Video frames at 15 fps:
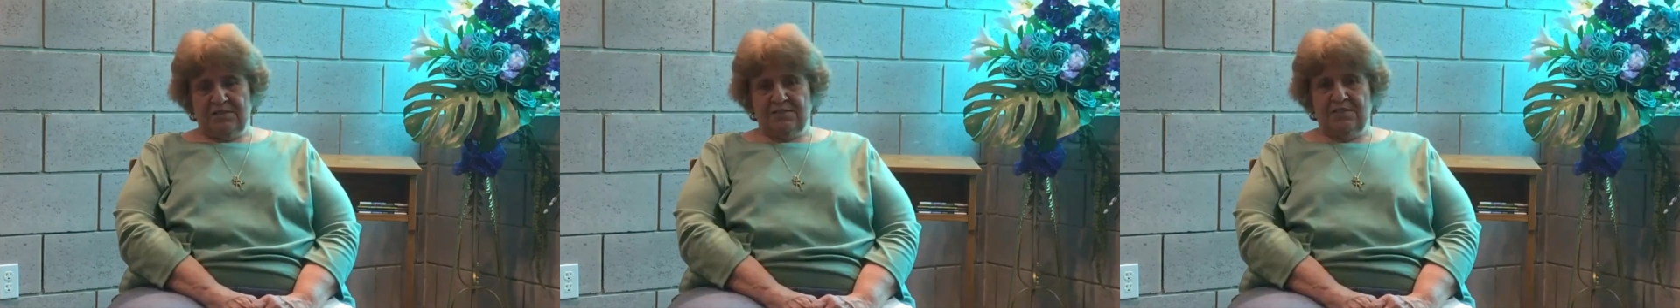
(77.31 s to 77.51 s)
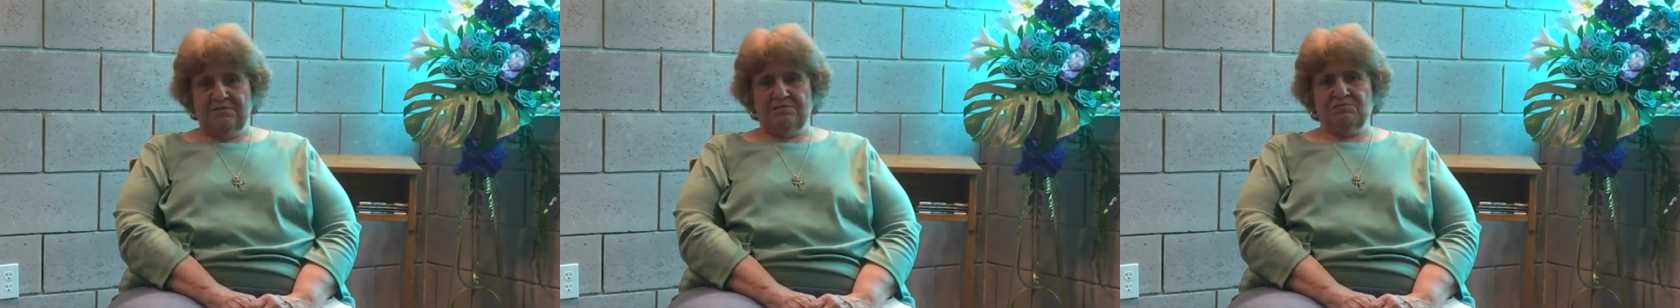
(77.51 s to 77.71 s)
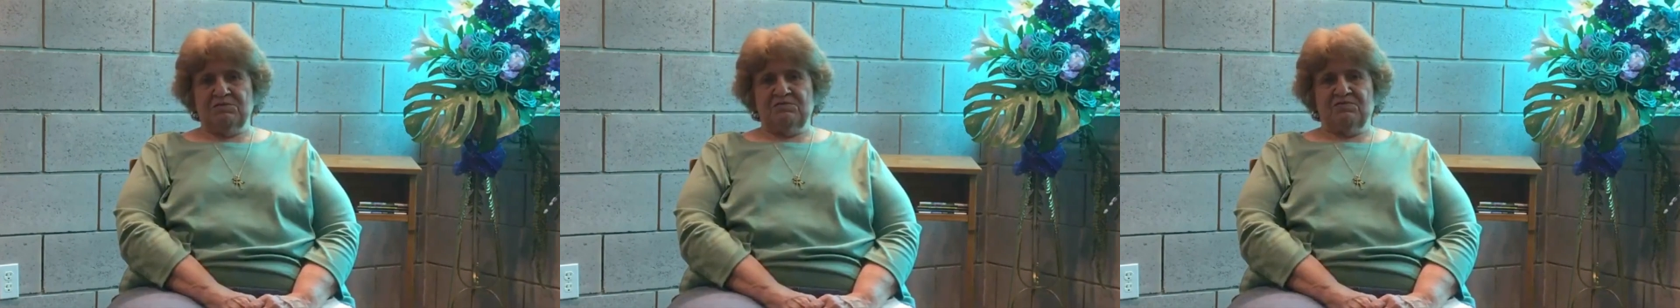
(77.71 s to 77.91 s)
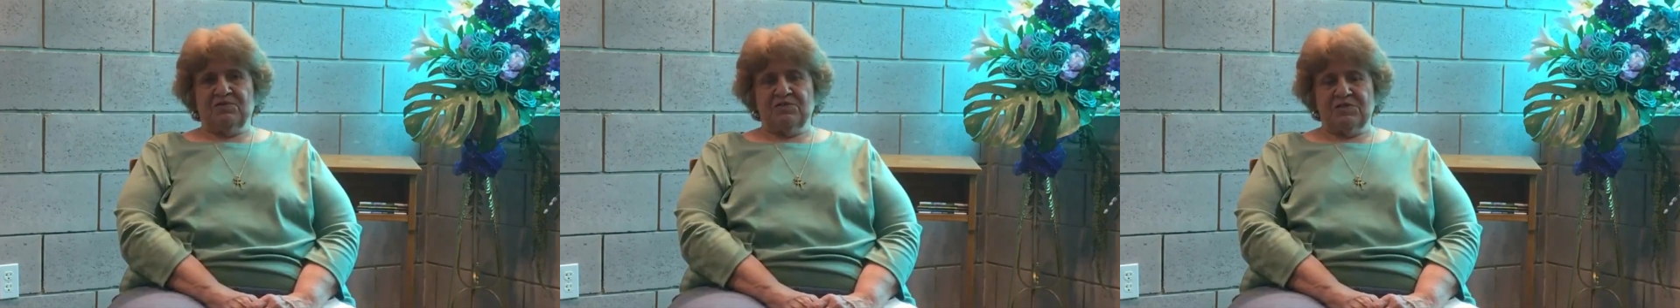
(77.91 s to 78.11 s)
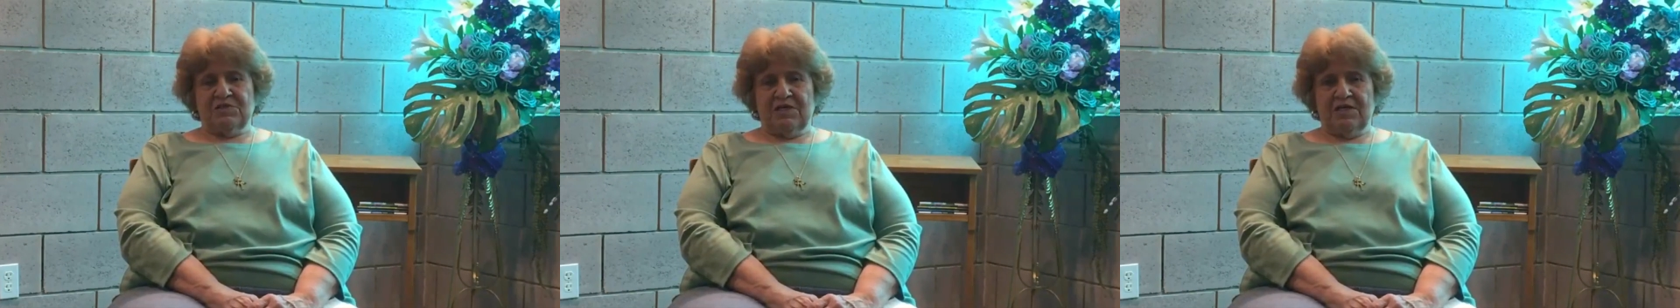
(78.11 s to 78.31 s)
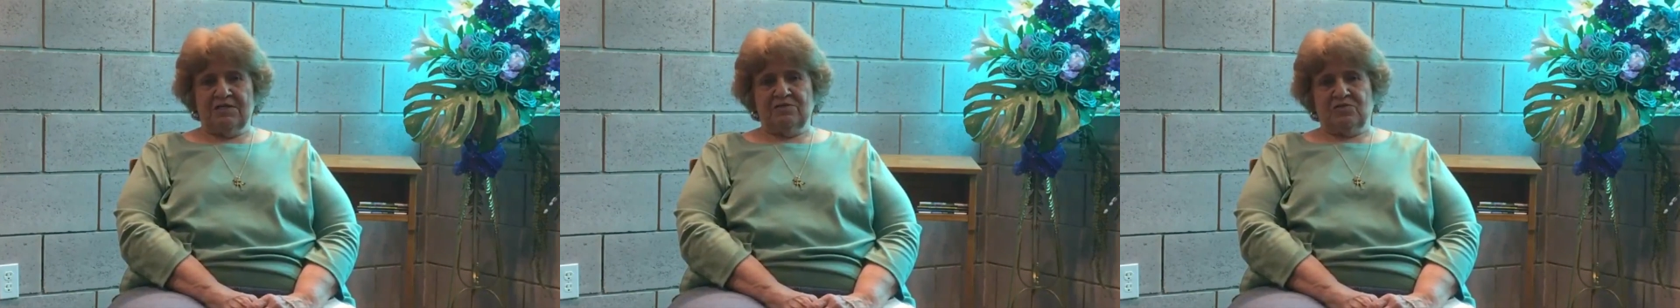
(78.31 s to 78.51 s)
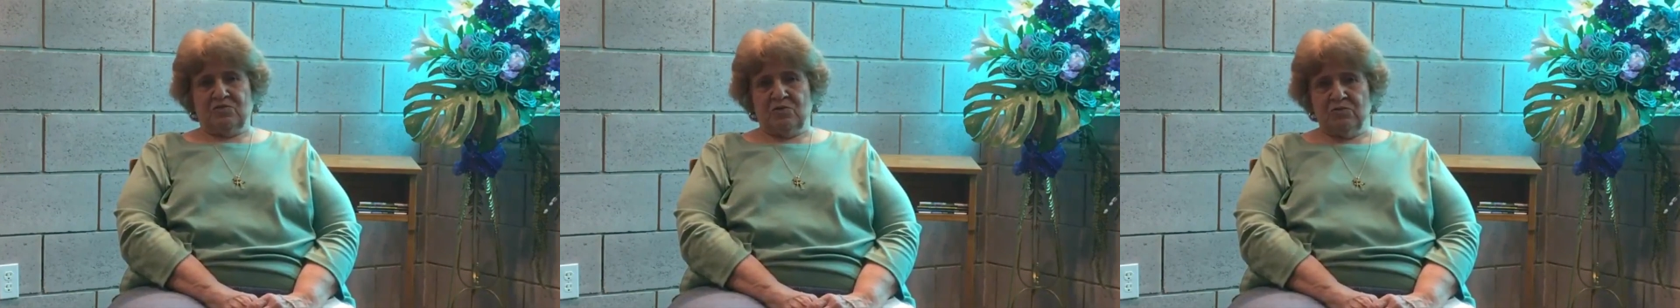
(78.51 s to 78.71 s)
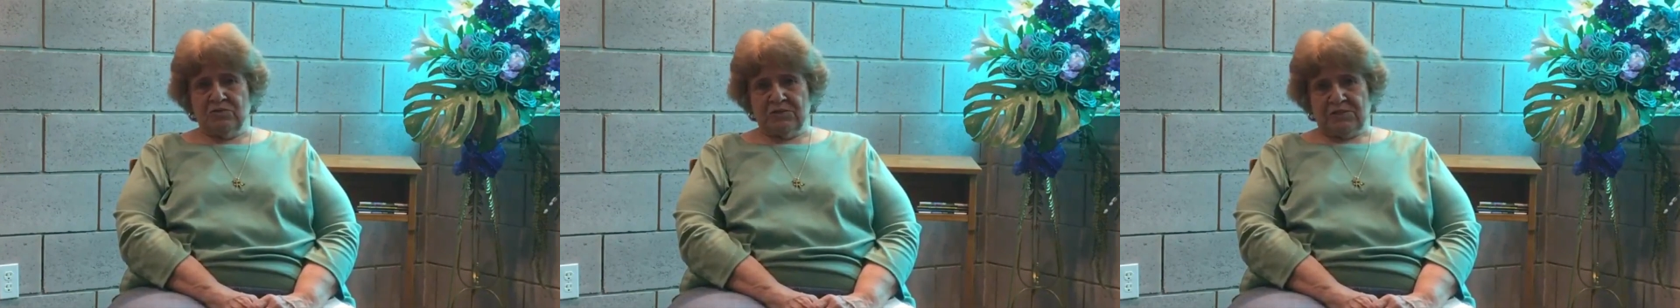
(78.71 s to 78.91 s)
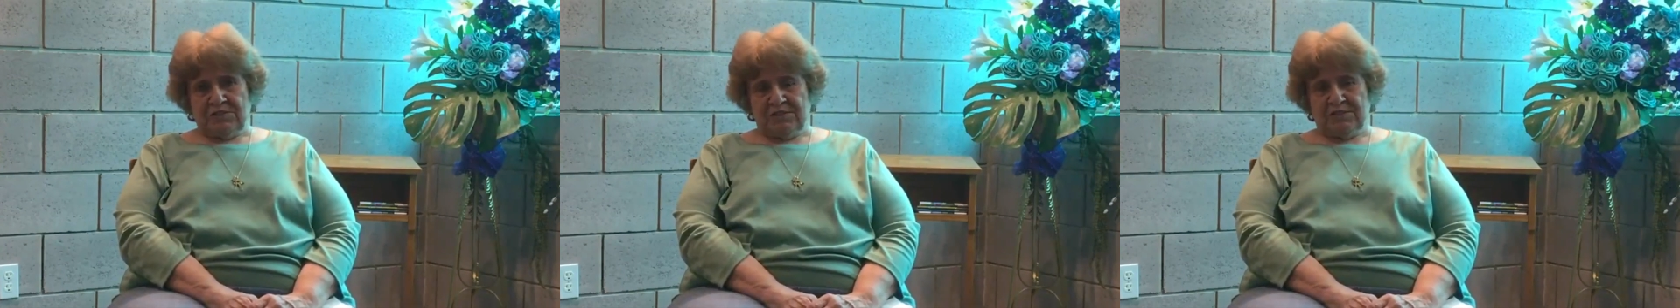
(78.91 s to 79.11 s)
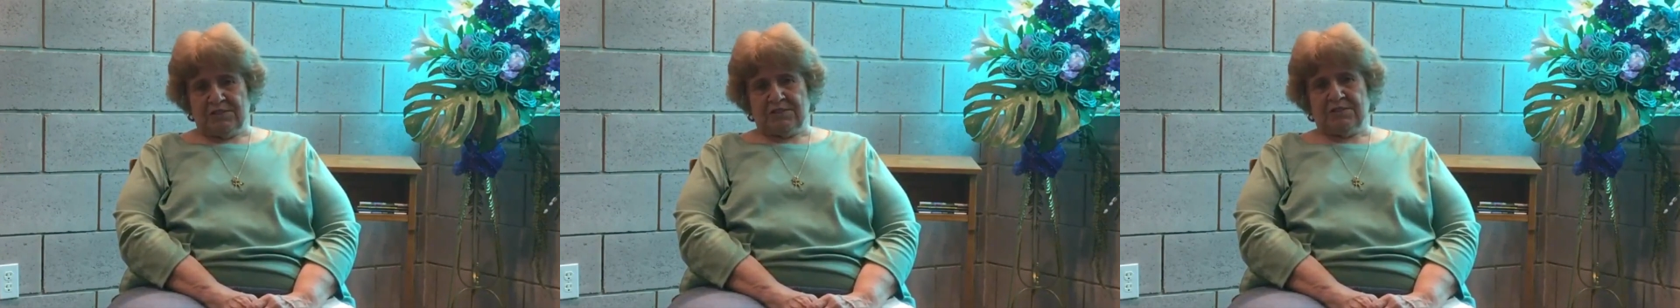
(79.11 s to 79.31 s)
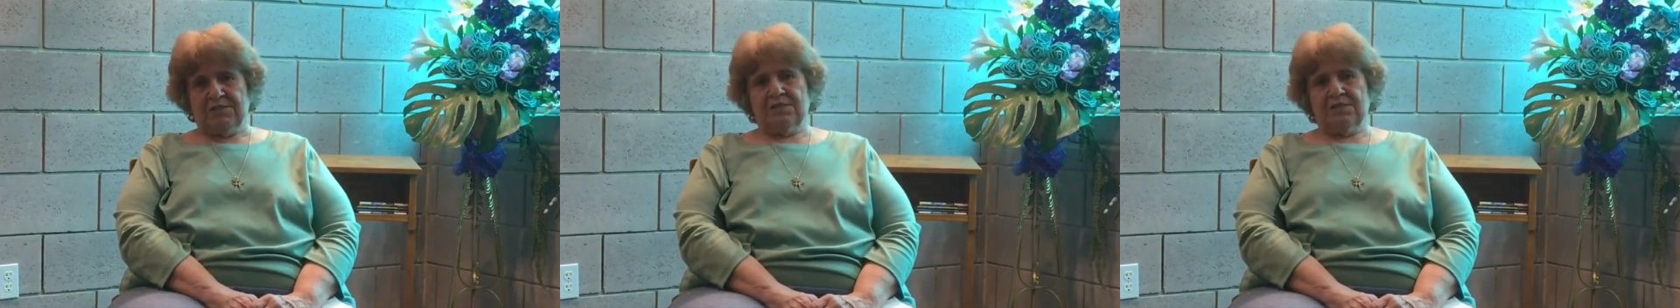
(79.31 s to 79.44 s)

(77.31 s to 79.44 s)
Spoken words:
since we first had to quarantine.